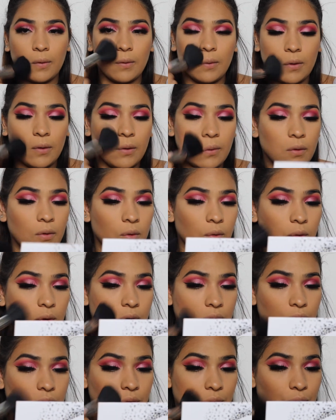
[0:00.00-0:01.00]
Now
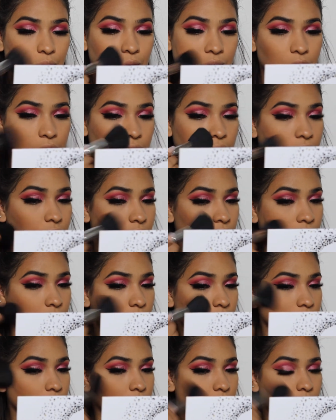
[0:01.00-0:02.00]
going to
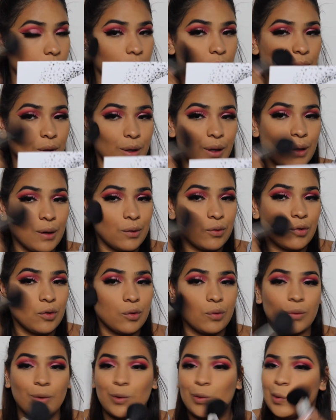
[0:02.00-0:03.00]
diffuse those
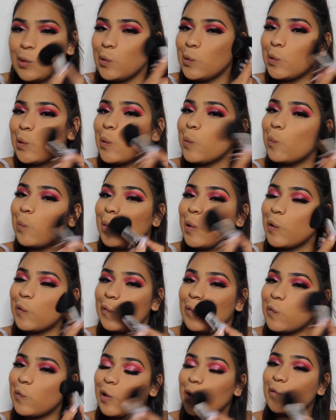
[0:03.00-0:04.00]
edges with just a big
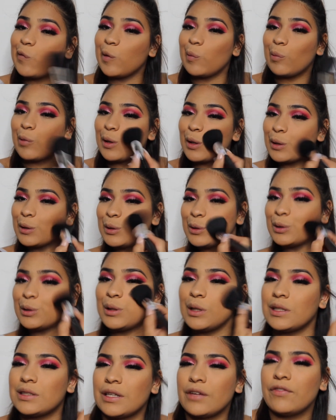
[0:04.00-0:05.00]
fluffy brush,
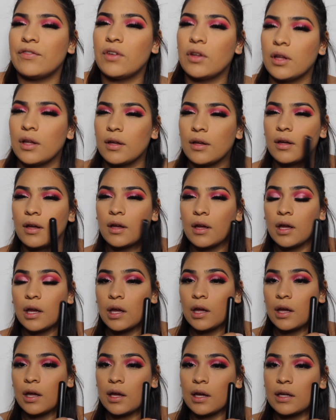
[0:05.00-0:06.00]
because I feel like
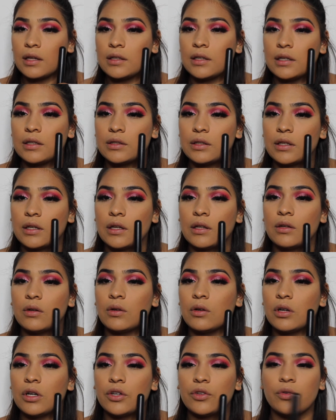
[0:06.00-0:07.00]
it does look a
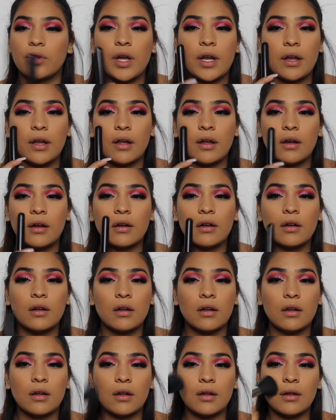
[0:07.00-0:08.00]
little harsh right here.
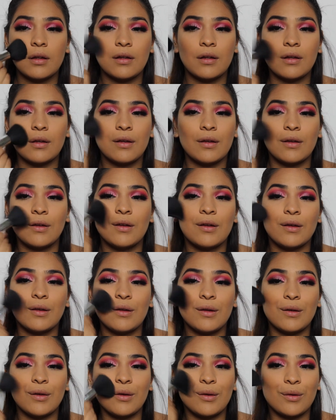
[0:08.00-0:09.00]

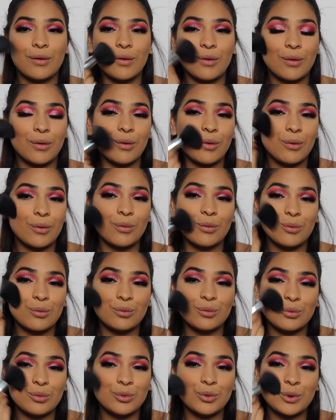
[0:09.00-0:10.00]
So
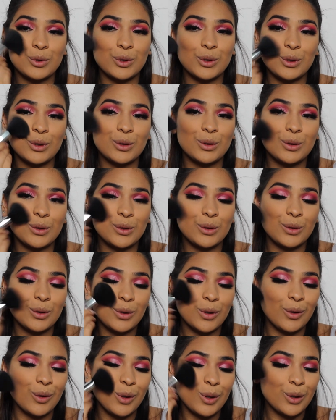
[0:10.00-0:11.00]
I'm just
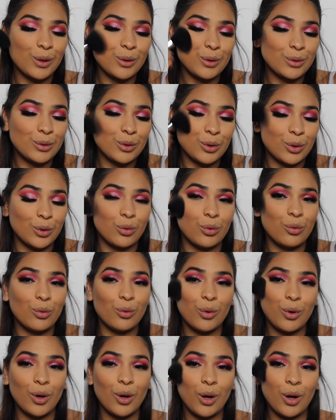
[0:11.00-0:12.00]
going to
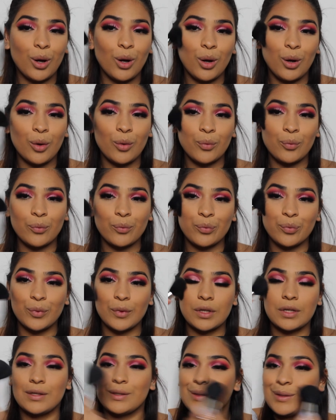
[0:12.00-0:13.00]

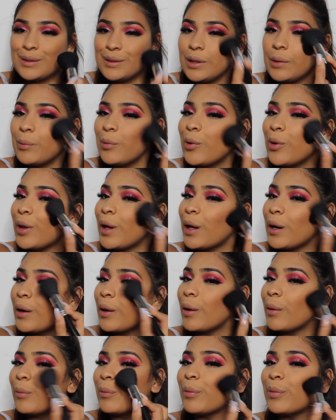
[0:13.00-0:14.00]
stipple that
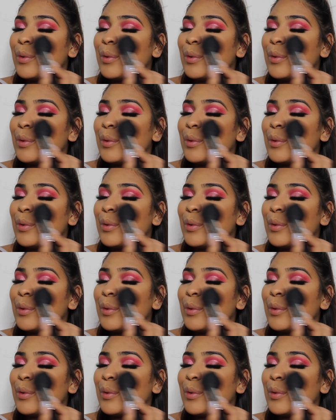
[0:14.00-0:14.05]
up.